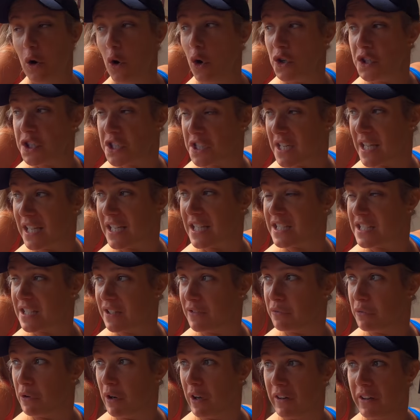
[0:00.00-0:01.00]
the odd
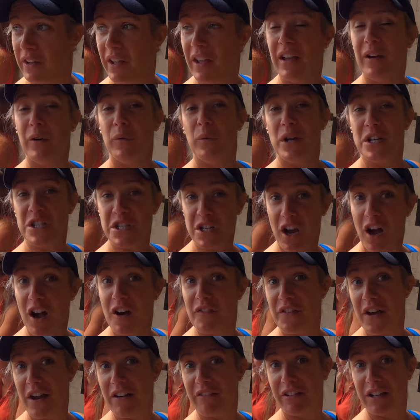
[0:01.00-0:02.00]
negative one, which
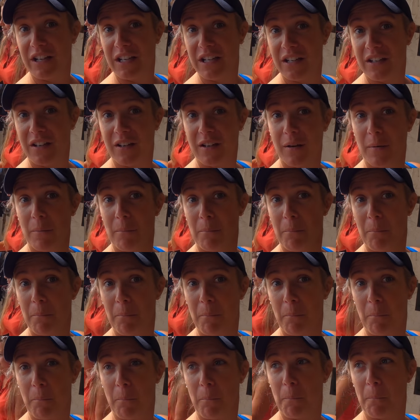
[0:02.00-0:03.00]
are very
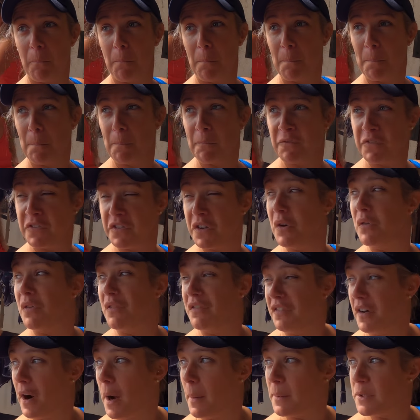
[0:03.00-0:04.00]

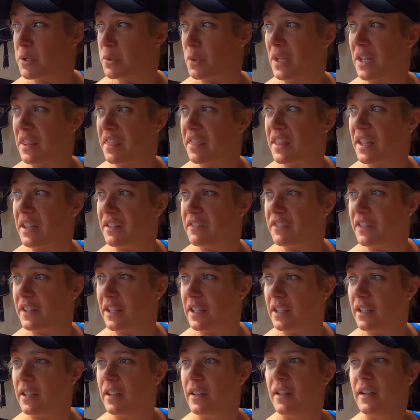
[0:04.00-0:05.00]
few and far between,
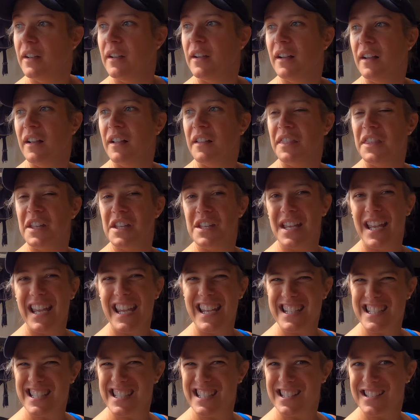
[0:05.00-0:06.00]
thankfully, that
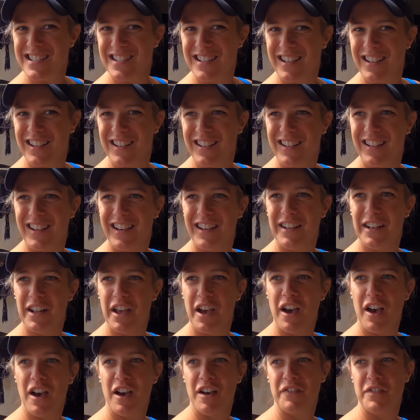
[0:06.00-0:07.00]
hits a
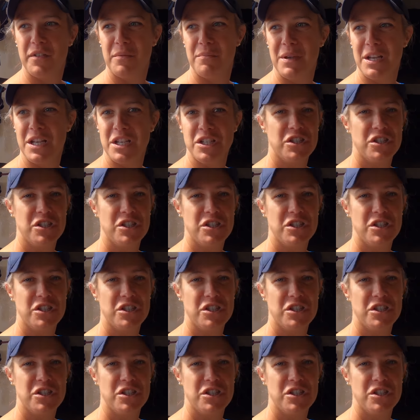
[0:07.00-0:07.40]
nerve and